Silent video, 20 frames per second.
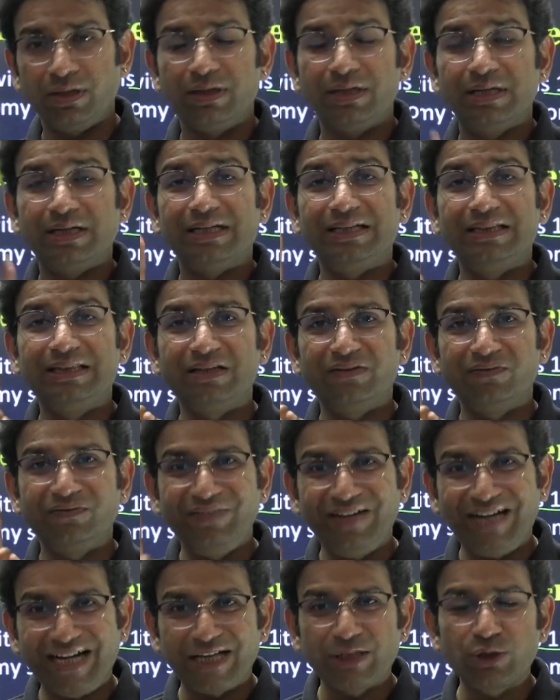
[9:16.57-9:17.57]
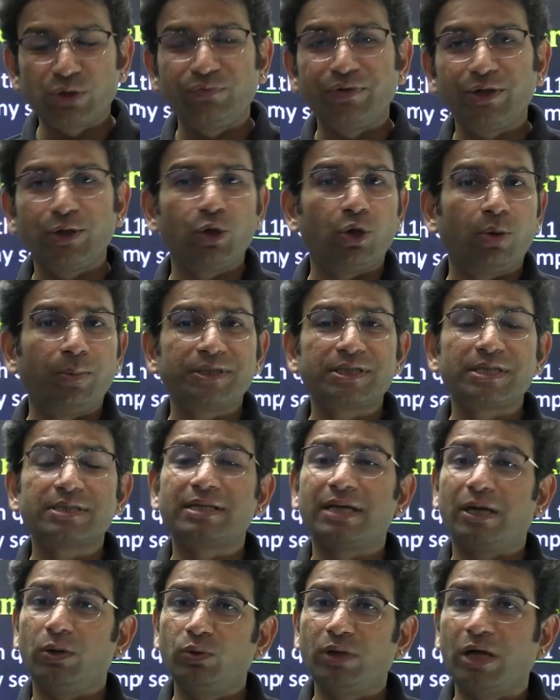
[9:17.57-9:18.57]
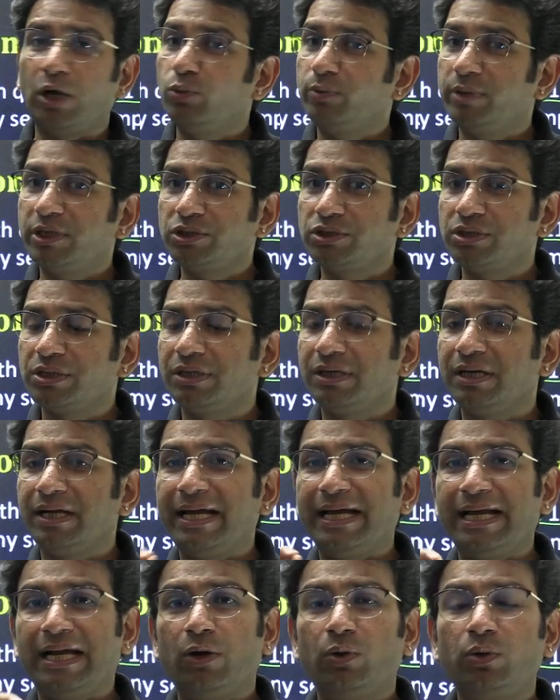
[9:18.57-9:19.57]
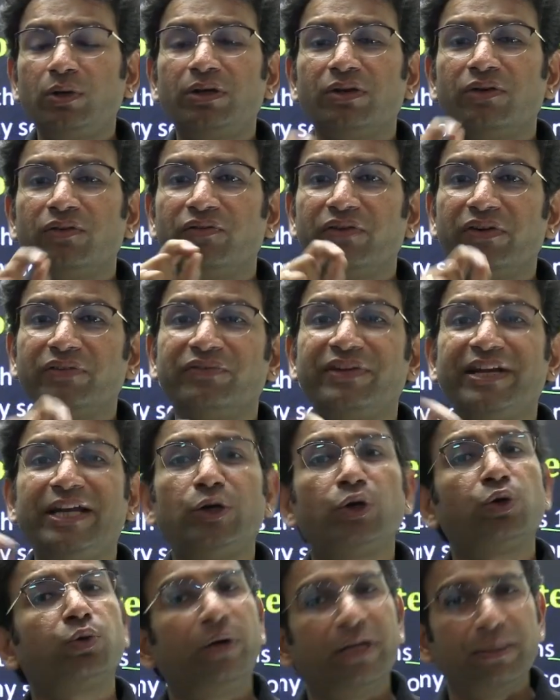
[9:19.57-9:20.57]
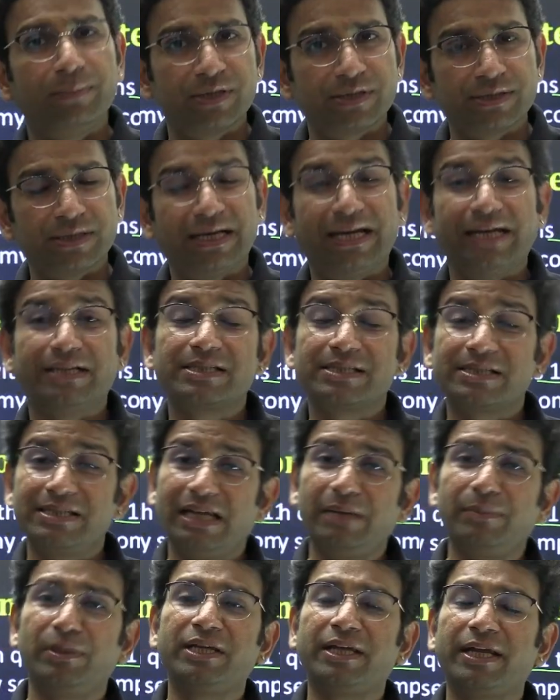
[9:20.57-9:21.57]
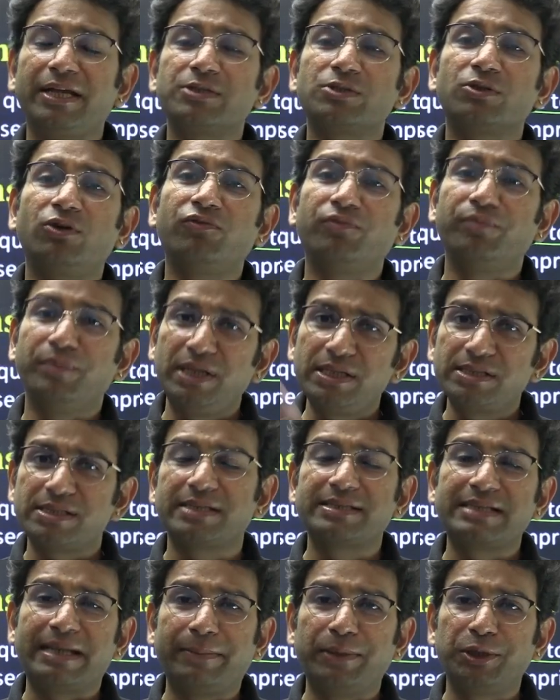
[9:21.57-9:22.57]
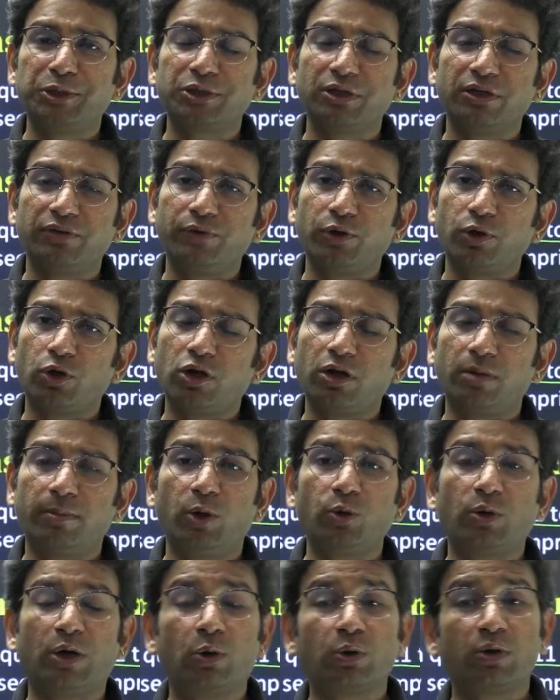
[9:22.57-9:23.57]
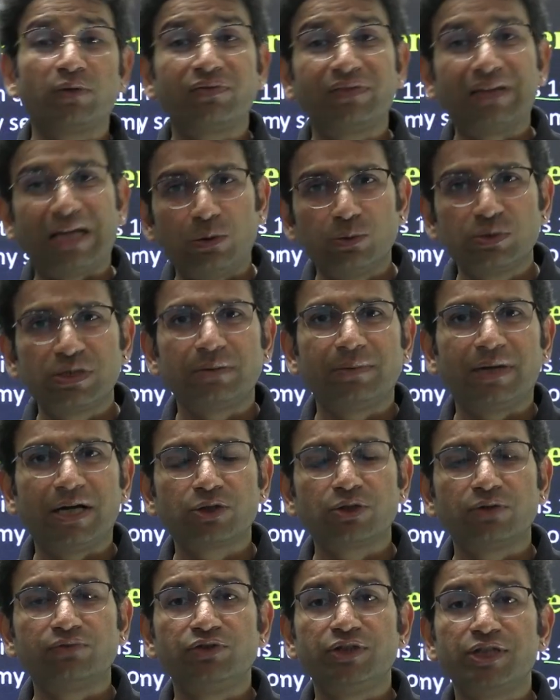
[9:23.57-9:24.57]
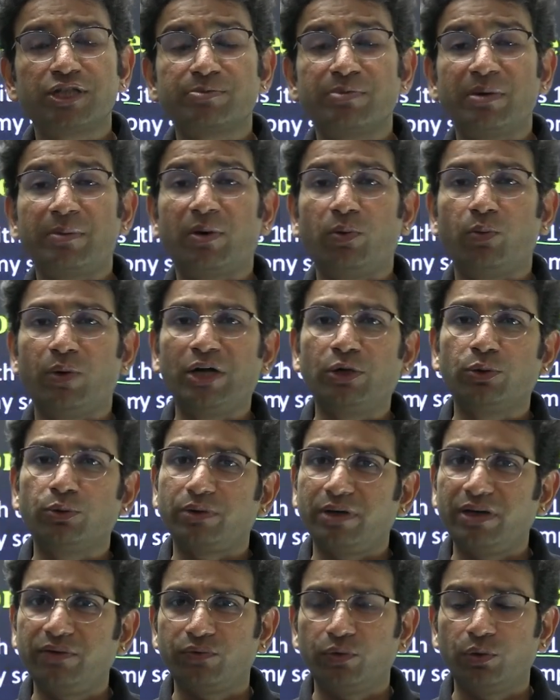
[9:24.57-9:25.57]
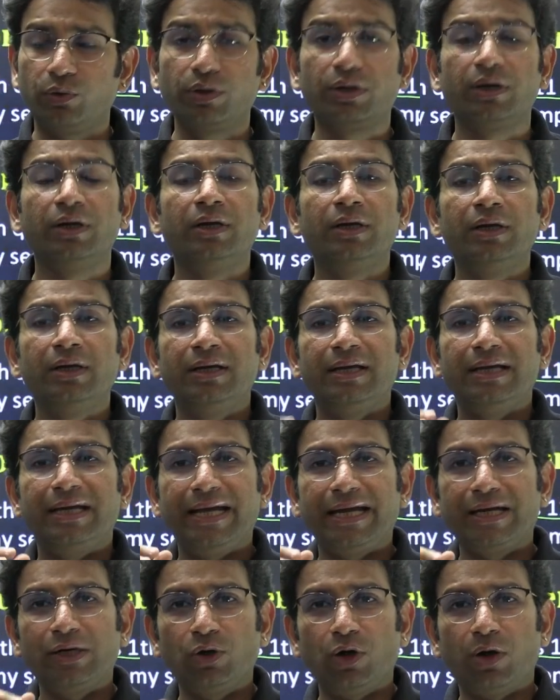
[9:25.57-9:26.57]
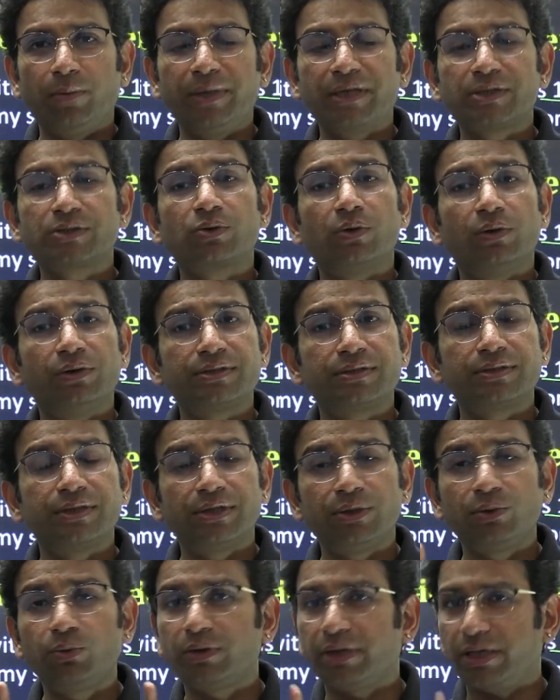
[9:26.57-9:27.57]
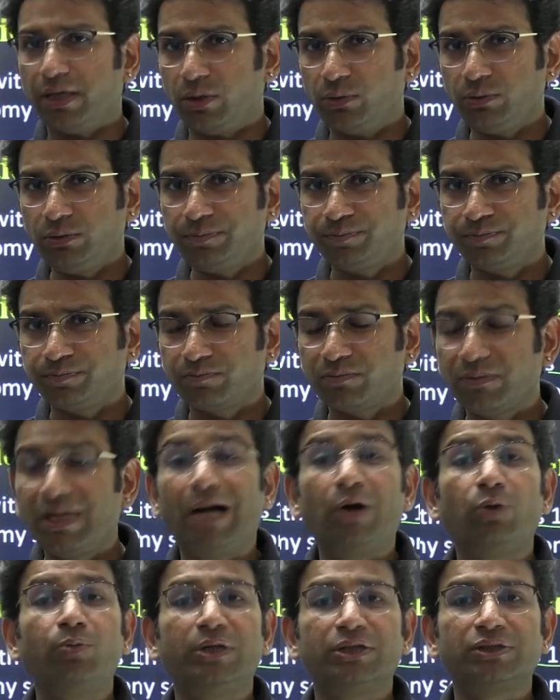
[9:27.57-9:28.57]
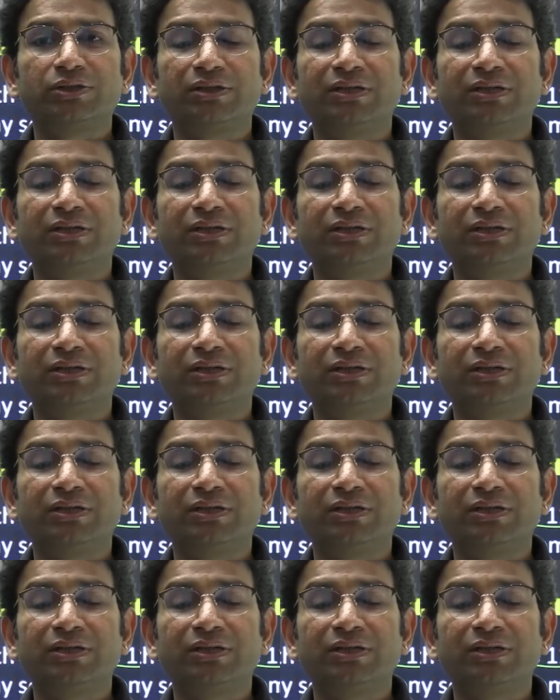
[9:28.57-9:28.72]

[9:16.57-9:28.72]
the weightage of economics is around how much? Around 15 to 20%. And same in case of mains examination, if we talk about out of 1000 marks of GS paper 1, 2, 3, 4, economics constitute around how much?